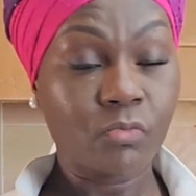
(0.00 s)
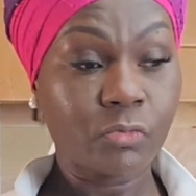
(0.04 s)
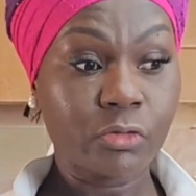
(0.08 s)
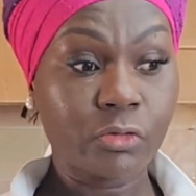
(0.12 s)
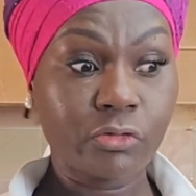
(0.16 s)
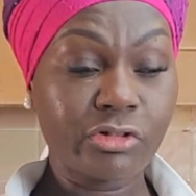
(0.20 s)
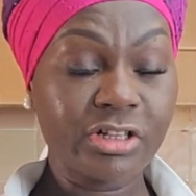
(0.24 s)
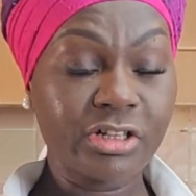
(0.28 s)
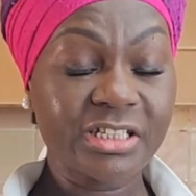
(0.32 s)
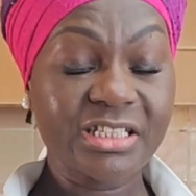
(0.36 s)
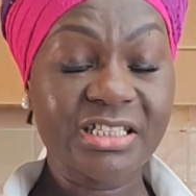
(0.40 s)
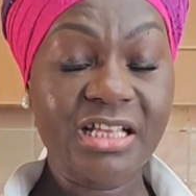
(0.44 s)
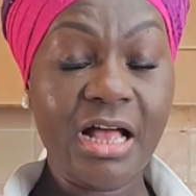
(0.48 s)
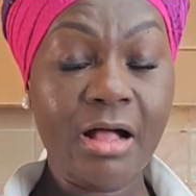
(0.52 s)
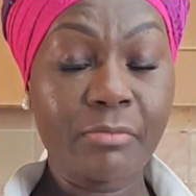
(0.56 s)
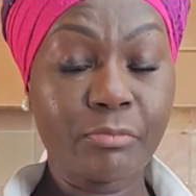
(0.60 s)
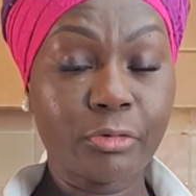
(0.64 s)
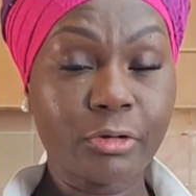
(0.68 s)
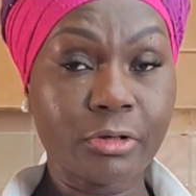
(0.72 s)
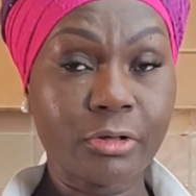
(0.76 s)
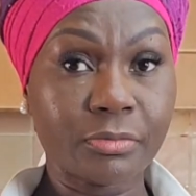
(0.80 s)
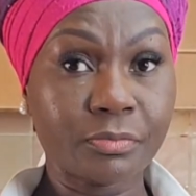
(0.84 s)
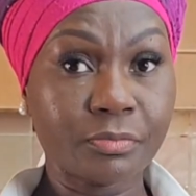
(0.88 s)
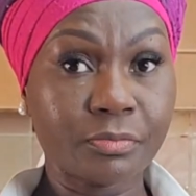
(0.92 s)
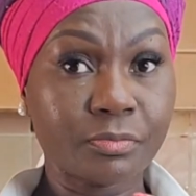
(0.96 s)
For
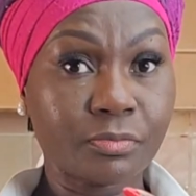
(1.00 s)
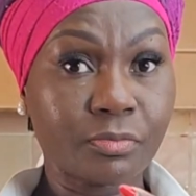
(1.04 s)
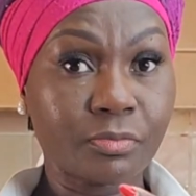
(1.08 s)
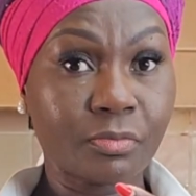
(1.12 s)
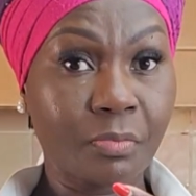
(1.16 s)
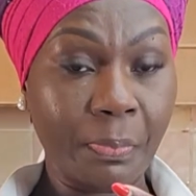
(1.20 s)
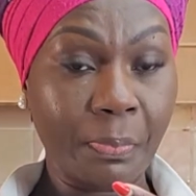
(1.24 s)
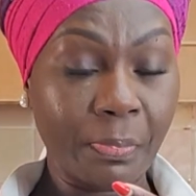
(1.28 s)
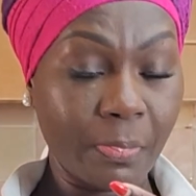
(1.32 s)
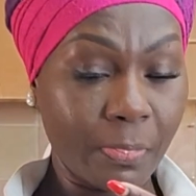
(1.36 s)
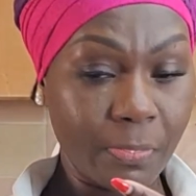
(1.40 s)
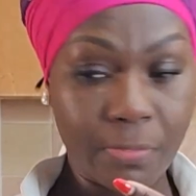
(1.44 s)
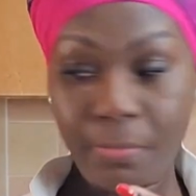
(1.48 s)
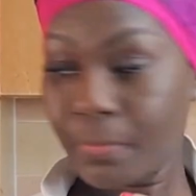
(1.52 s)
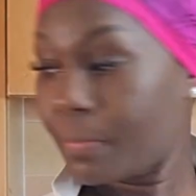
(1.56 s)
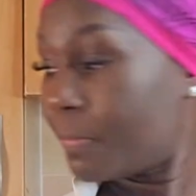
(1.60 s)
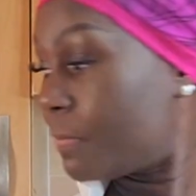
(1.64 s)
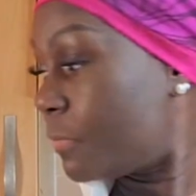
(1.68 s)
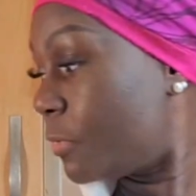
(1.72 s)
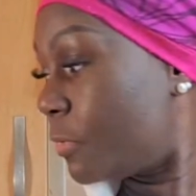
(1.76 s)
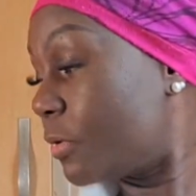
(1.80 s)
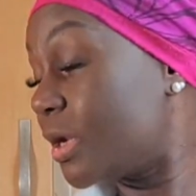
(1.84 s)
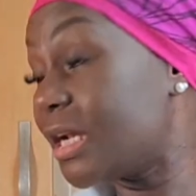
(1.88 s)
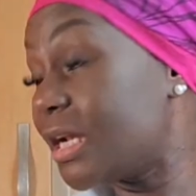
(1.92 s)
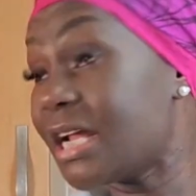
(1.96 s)
example,
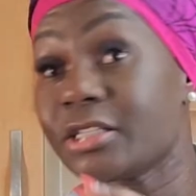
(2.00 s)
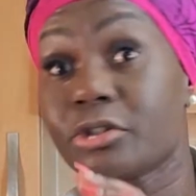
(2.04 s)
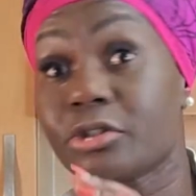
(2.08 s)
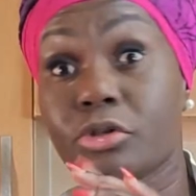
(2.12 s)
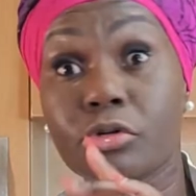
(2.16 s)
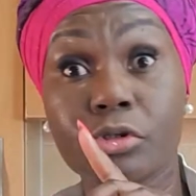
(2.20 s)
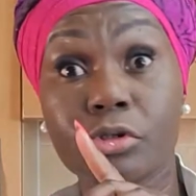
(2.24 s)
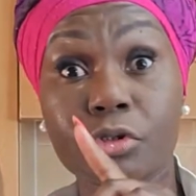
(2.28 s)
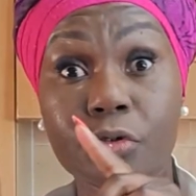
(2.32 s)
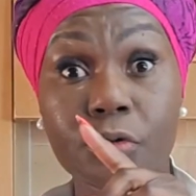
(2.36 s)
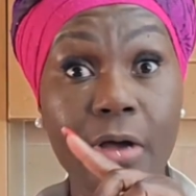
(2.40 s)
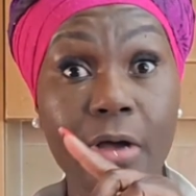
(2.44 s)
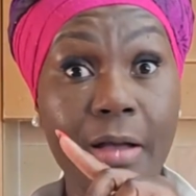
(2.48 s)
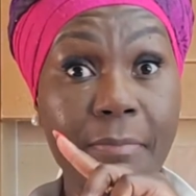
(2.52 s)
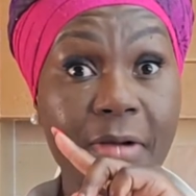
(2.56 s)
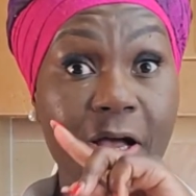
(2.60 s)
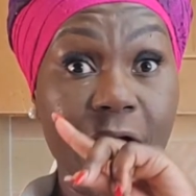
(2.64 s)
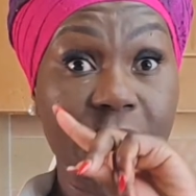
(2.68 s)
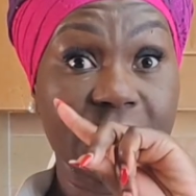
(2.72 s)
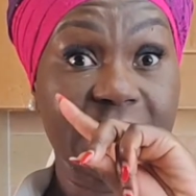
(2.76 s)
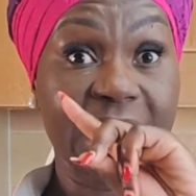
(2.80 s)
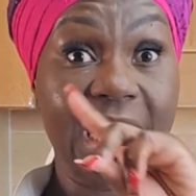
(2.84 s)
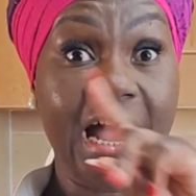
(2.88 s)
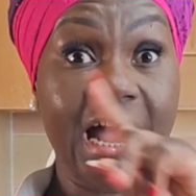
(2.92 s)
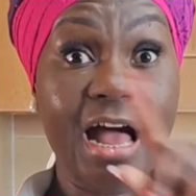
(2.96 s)
when I told you
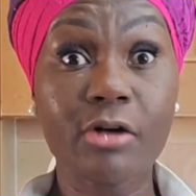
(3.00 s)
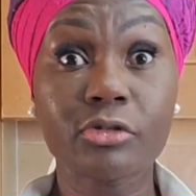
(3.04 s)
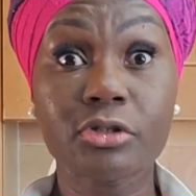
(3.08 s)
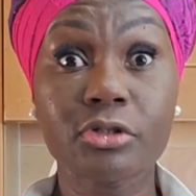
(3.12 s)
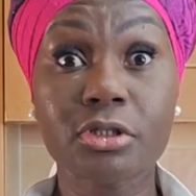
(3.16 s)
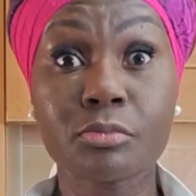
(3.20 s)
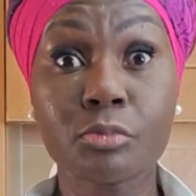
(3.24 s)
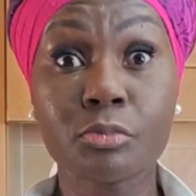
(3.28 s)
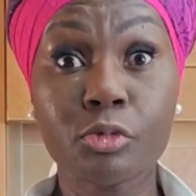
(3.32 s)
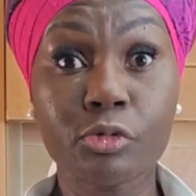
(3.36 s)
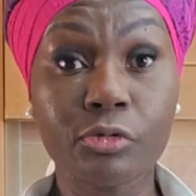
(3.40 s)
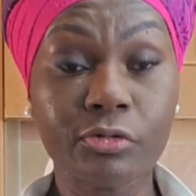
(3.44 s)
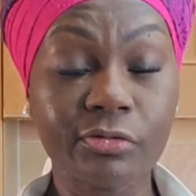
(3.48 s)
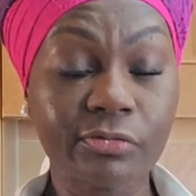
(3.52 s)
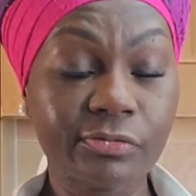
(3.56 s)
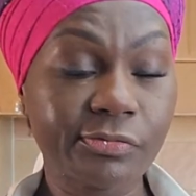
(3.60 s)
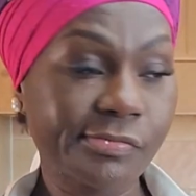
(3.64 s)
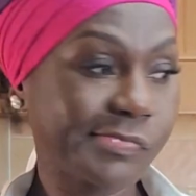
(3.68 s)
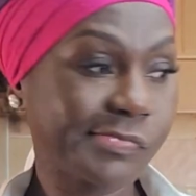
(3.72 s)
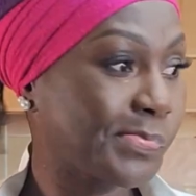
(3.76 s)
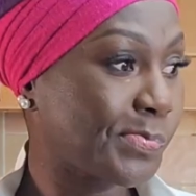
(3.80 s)
about the house move,